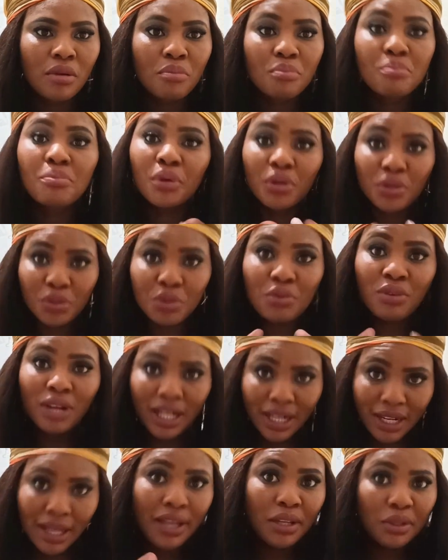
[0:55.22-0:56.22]
But you
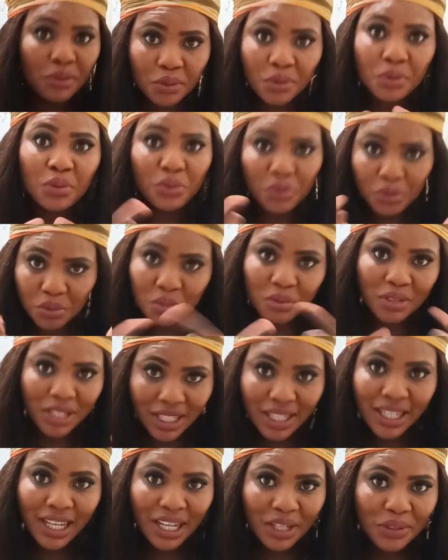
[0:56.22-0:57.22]
and I know
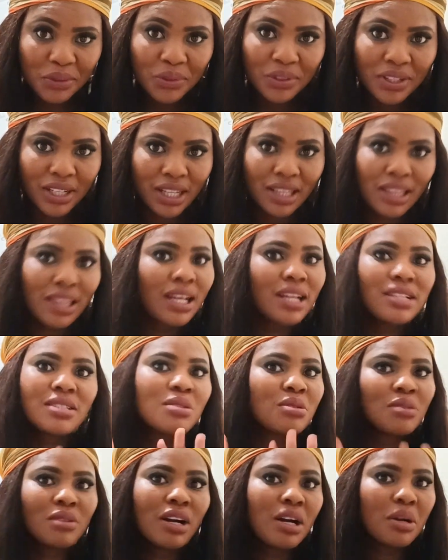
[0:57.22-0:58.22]
that
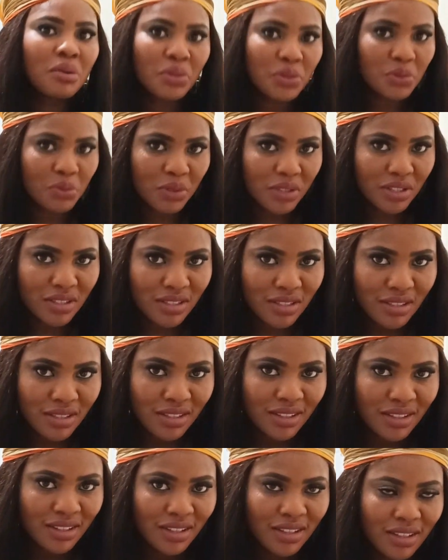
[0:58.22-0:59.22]
that's not how it works.
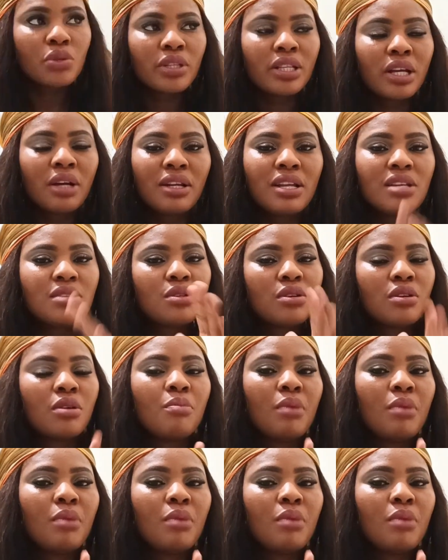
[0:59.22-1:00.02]
So now let's talk